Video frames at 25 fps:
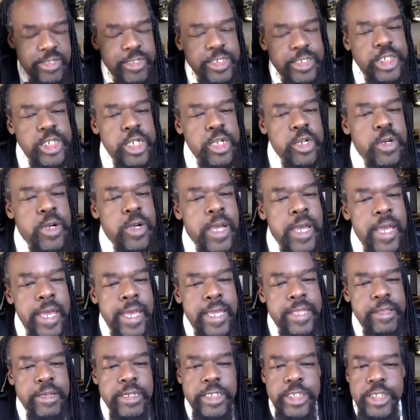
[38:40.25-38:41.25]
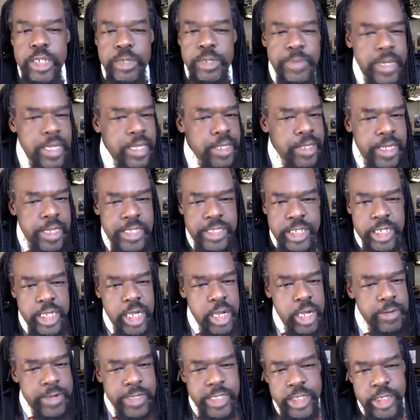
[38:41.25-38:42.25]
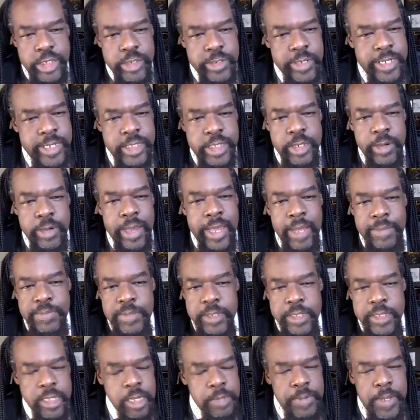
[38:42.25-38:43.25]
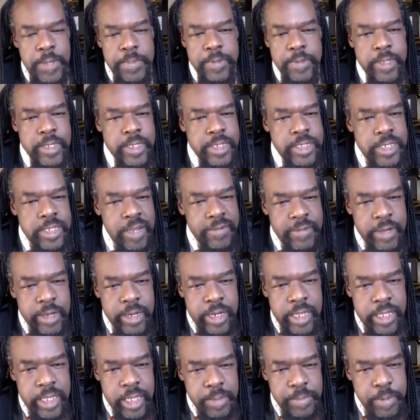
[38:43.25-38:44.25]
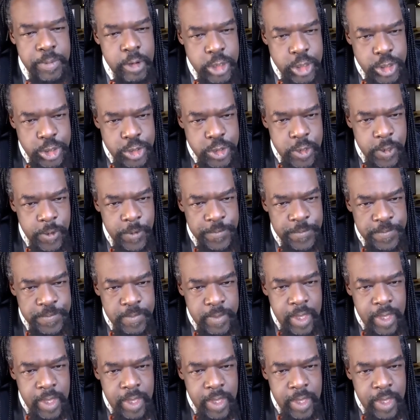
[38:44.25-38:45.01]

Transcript: So there's so many things that go into it. So I have to tell people it's never anything personal.